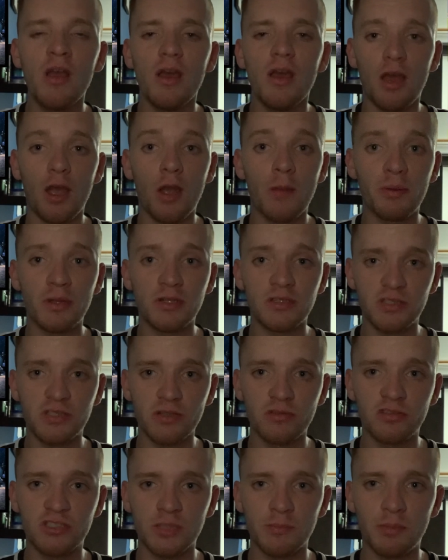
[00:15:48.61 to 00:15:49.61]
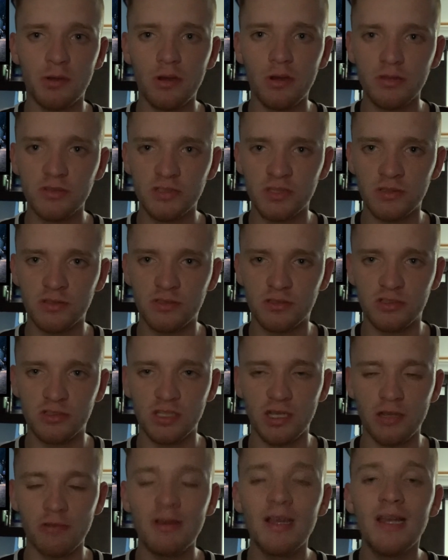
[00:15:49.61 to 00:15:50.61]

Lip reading: open to supporters. So